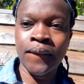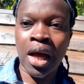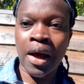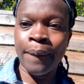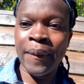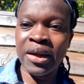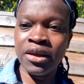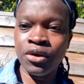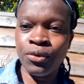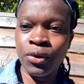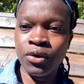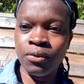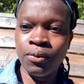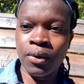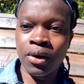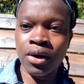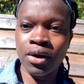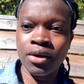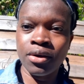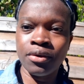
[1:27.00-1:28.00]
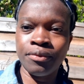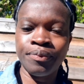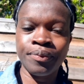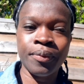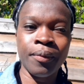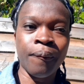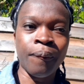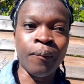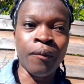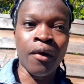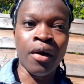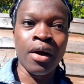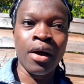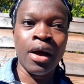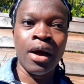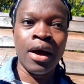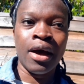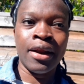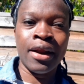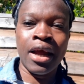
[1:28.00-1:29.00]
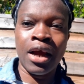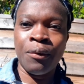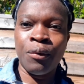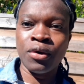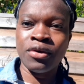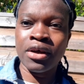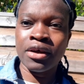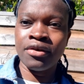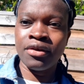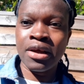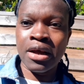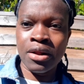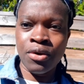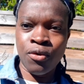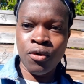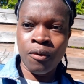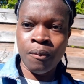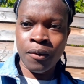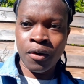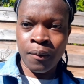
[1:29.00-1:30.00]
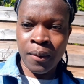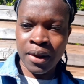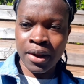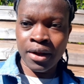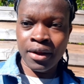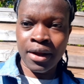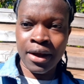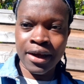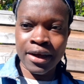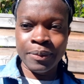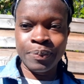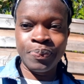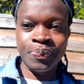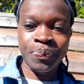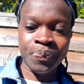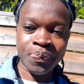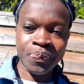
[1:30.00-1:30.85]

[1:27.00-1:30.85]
Matthew was working, and I was a stay-at-home mom at the time.